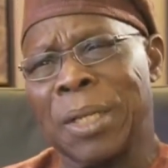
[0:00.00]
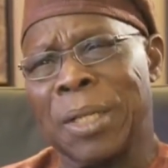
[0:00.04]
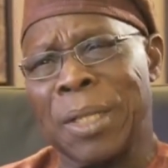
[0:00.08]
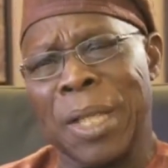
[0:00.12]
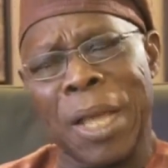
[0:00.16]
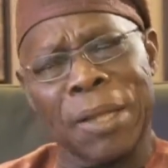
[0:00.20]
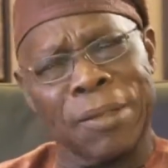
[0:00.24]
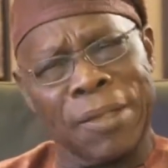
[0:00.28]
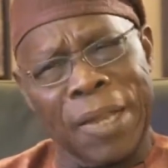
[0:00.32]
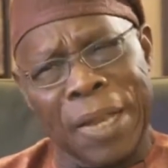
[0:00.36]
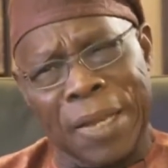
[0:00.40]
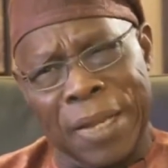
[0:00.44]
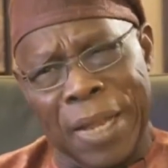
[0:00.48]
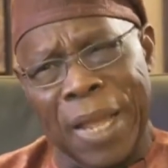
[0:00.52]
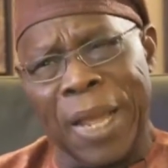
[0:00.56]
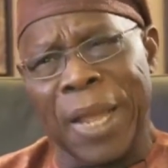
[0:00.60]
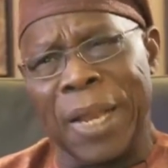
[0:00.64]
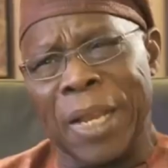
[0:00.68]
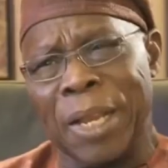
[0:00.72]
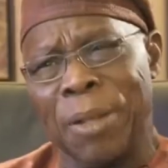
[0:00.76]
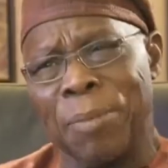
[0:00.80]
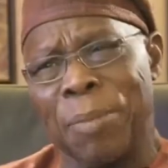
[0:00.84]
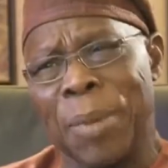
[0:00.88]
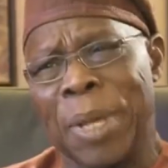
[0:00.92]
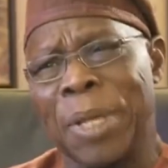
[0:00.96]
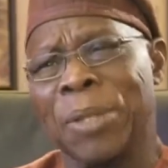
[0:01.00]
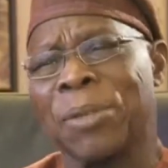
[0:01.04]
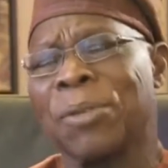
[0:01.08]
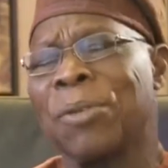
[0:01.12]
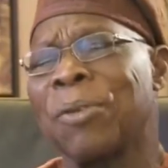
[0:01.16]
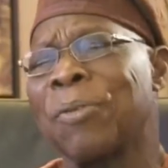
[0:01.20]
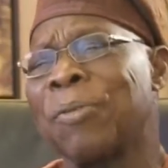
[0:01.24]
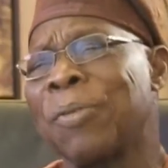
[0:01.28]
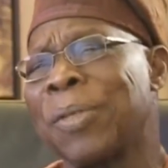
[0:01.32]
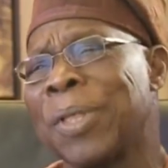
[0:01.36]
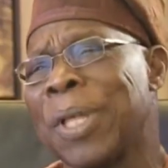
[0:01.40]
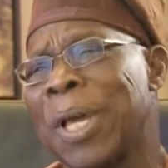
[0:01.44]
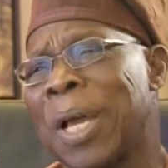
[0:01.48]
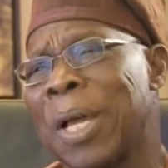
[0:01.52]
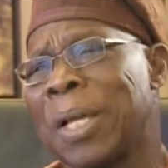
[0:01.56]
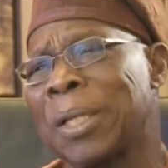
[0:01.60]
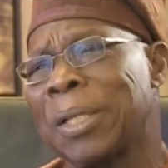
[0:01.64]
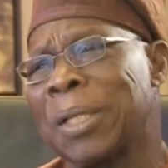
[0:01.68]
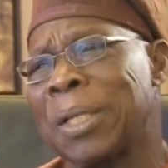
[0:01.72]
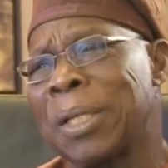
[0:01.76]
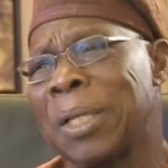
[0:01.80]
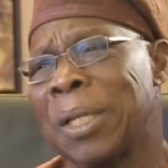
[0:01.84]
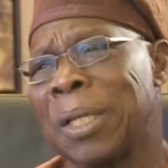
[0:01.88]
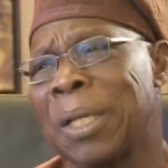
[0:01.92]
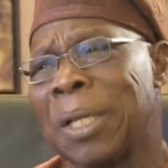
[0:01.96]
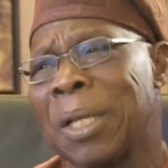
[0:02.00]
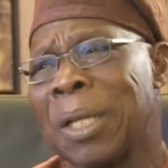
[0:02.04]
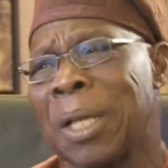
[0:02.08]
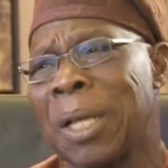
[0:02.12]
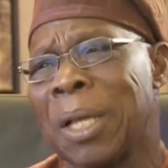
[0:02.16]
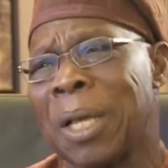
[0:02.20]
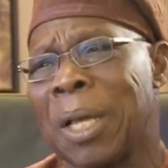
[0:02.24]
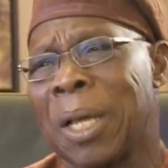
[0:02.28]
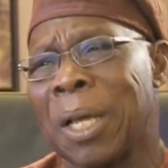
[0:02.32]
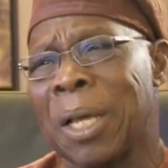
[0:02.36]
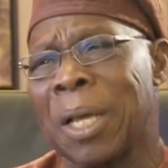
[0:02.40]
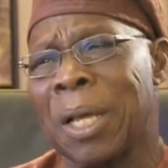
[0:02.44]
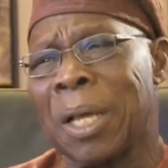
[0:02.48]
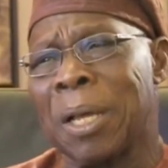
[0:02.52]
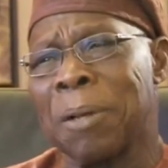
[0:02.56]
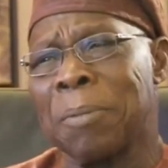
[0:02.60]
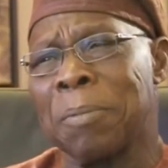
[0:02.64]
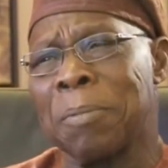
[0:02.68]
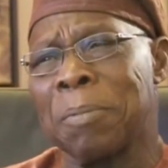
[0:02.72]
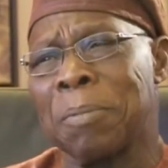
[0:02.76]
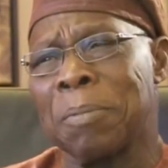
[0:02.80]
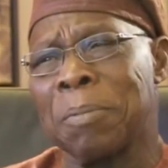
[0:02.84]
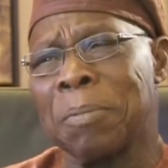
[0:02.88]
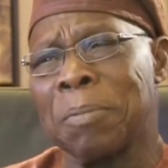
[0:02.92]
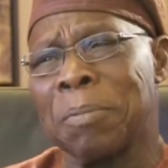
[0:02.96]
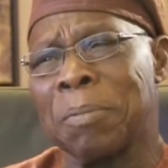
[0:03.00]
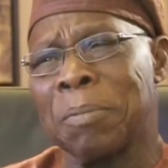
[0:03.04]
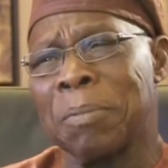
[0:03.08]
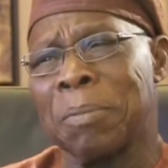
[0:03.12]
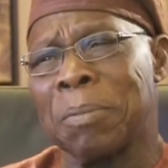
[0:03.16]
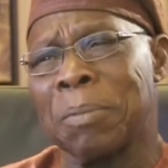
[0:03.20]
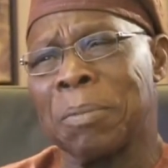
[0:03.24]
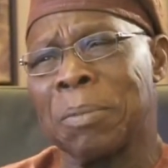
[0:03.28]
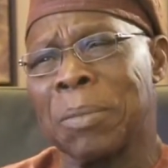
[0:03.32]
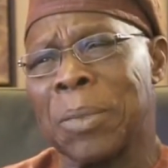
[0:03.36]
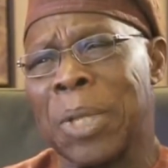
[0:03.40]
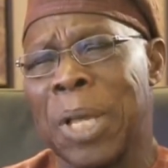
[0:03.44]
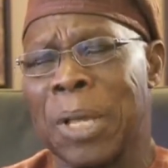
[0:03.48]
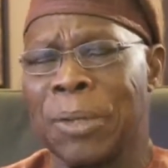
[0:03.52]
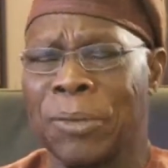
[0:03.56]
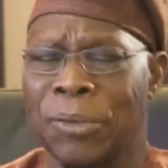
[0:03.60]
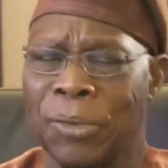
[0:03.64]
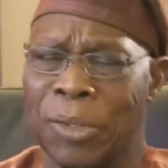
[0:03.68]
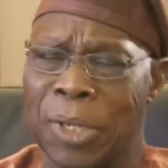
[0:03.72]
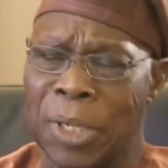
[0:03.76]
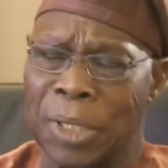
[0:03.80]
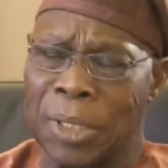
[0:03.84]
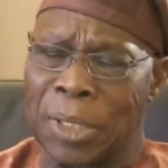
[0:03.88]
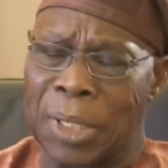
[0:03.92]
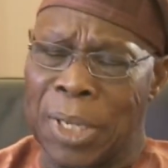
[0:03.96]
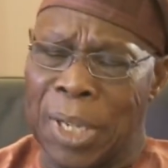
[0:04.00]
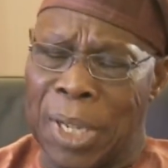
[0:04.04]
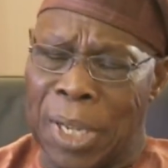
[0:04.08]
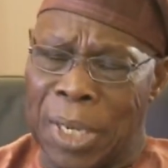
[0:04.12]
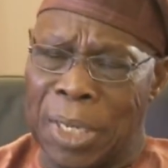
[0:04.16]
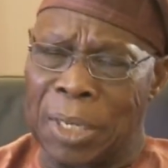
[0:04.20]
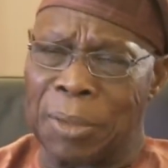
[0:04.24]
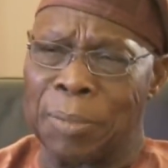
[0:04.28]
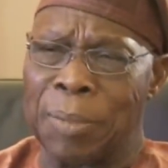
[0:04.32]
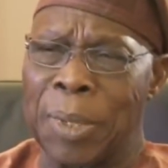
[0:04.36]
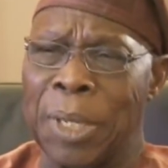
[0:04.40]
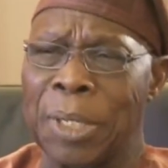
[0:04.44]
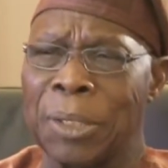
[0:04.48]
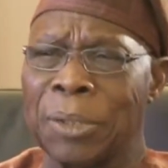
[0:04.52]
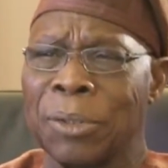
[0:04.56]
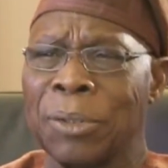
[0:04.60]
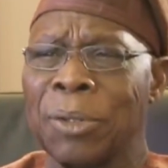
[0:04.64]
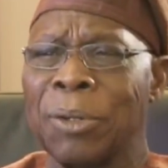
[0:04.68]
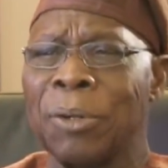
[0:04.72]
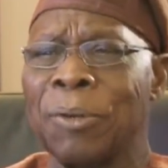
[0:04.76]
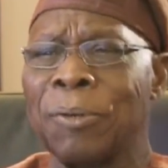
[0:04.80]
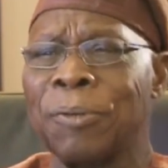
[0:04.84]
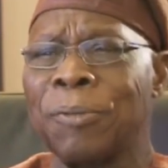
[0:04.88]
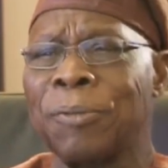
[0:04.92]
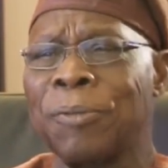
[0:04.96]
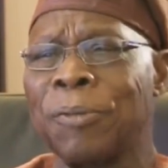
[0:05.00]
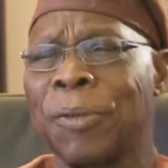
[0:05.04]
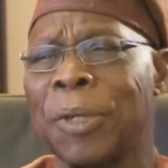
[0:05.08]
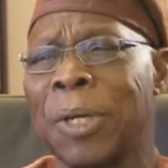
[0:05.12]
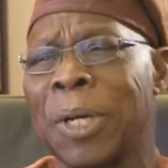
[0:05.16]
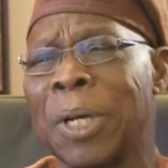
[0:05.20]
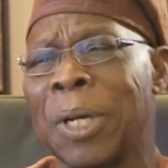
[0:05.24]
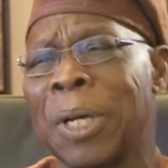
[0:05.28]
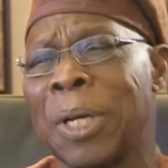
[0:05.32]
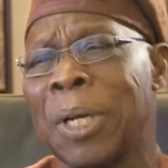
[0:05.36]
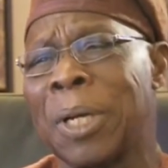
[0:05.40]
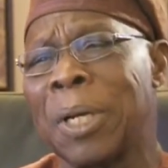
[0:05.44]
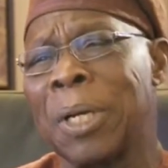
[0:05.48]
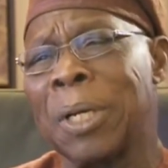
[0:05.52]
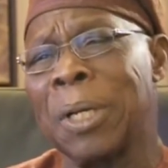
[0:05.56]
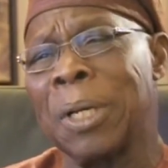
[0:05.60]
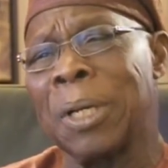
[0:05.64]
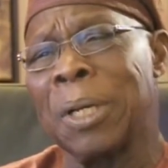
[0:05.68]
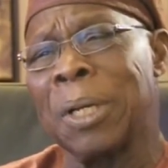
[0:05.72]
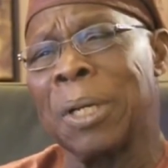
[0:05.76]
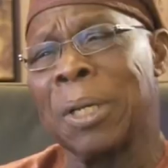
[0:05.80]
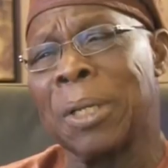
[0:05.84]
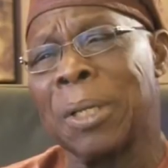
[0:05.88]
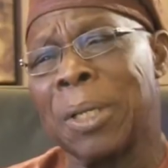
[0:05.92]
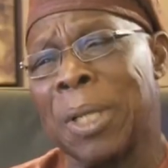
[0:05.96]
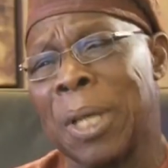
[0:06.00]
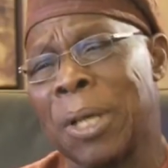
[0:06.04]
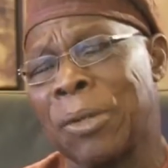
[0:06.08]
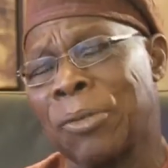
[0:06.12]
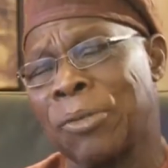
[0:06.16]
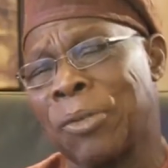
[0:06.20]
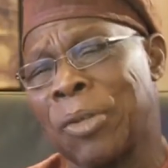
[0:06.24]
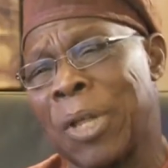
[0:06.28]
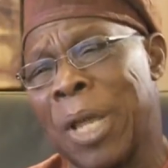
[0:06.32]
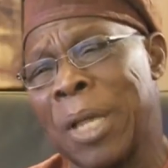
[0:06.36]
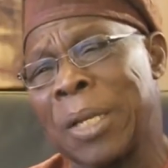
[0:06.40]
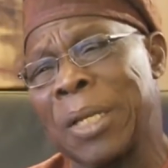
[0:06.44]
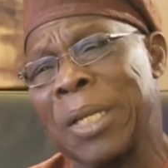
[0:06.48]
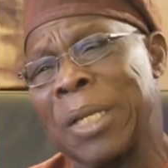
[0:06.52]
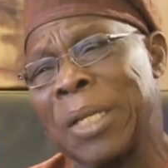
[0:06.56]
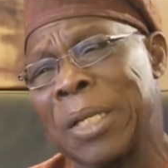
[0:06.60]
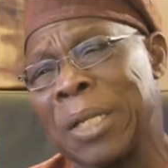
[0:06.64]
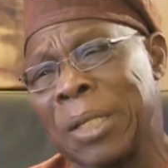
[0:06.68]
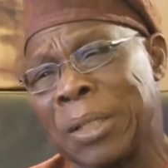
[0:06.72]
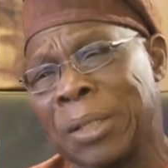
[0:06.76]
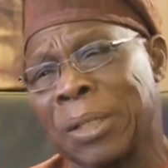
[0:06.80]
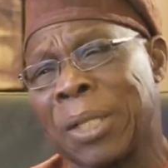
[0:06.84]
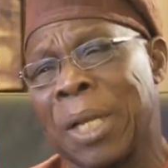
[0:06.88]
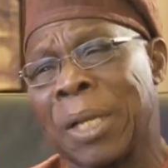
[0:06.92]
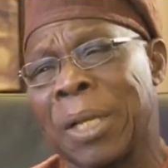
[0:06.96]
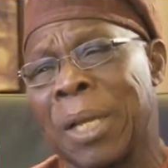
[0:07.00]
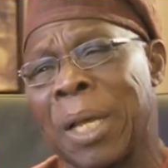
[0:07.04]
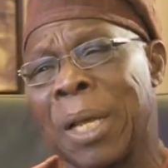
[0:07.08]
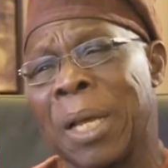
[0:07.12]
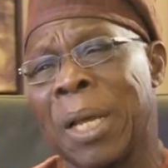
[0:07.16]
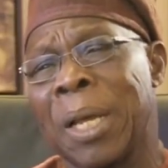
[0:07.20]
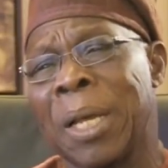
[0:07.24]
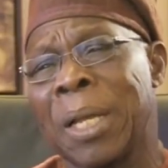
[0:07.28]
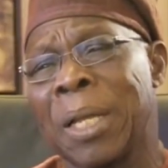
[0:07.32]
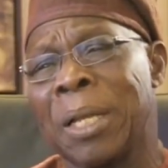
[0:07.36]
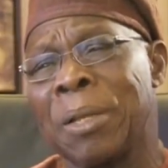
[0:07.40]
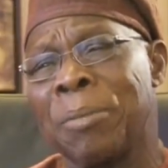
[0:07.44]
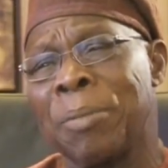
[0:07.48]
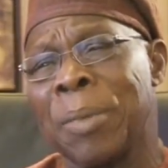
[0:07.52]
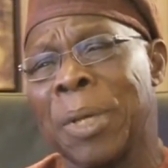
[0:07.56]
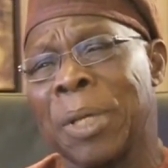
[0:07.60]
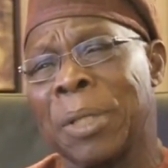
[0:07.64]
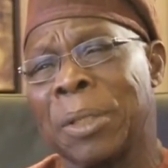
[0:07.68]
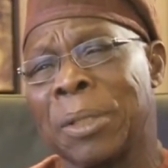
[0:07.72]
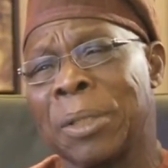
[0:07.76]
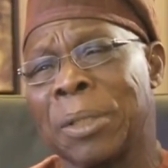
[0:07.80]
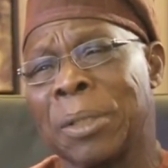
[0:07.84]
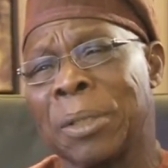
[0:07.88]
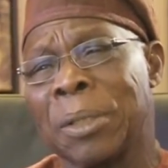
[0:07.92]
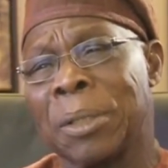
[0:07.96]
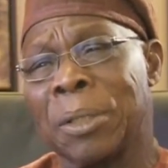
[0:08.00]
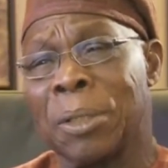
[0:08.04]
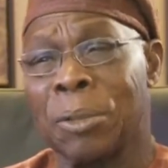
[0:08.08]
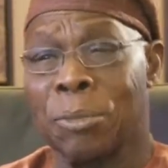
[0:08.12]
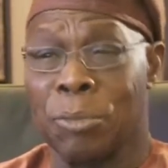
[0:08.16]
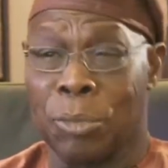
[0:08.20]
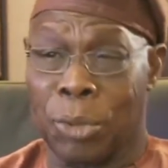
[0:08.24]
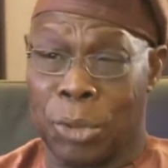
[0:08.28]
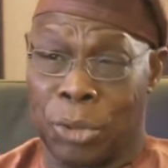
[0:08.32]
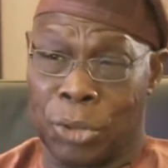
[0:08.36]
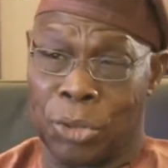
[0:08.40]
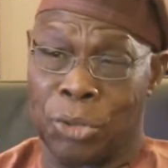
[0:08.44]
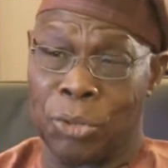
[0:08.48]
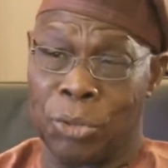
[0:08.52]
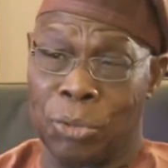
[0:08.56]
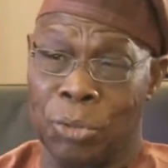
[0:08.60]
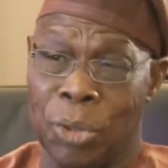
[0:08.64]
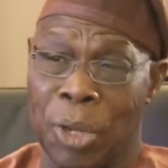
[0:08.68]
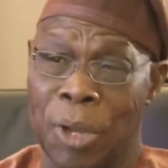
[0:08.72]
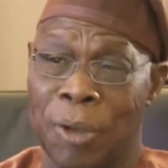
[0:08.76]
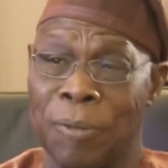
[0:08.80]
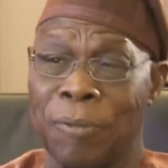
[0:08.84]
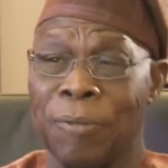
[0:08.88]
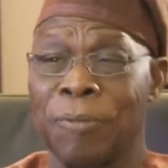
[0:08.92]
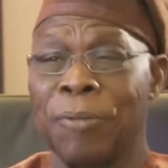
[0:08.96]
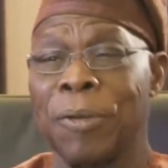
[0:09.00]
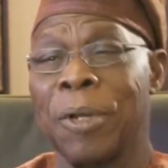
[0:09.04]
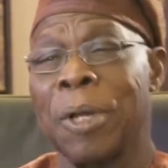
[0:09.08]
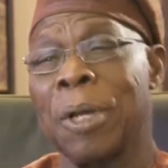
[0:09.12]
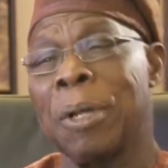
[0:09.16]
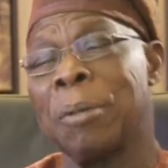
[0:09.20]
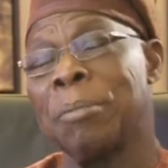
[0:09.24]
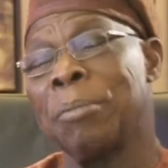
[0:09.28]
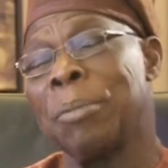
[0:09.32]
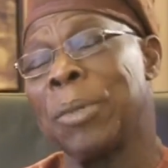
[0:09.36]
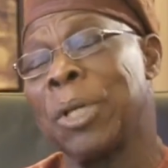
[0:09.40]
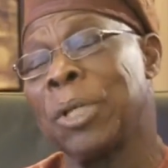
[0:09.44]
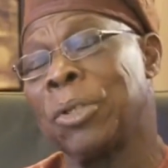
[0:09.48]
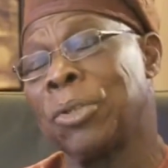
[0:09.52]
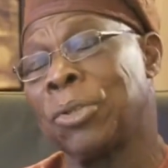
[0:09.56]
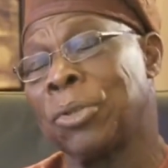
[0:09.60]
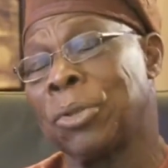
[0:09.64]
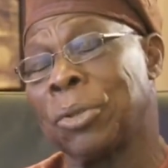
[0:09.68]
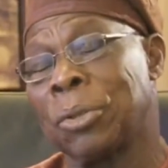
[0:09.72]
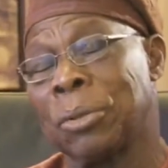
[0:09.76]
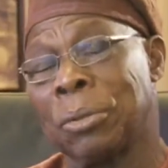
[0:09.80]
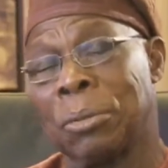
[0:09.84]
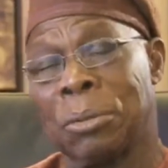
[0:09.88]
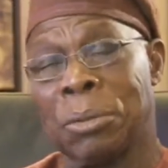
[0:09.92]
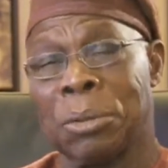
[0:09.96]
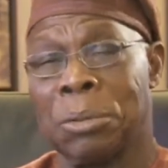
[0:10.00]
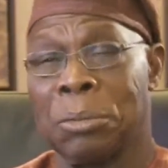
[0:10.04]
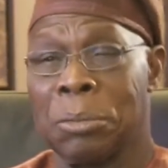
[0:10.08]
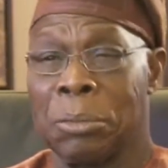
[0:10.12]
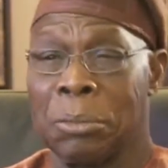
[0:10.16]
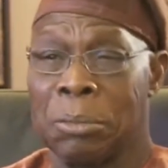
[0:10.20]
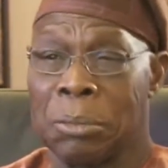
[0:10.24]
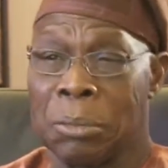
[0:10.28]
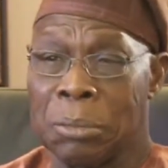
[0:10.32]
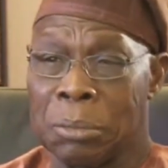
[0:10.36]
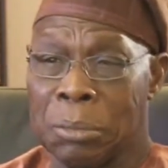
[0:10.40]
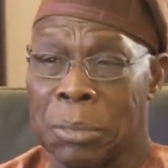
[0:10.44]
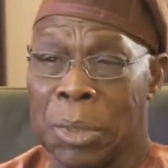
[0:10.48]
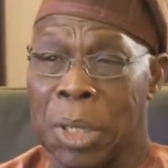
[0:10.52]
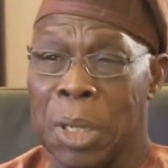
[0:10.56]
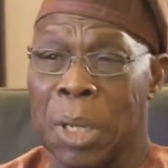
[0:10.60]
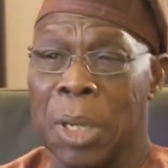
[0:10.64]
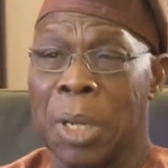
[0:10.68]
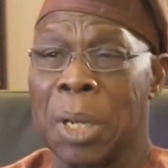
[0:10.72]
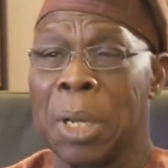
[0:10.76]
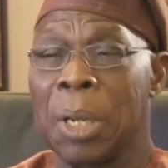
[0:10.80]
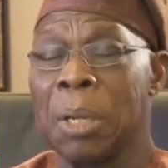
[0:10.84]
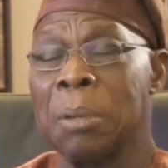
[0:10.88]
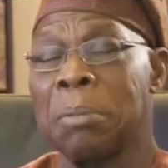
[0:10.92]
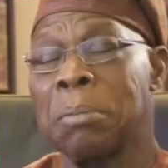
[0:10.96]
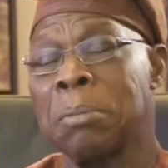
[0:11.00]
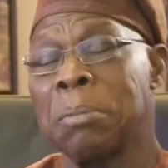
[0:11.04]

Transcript: There's an element of that um, there's an element of, uh, there's an internal element which you have uh, mentioned, uh,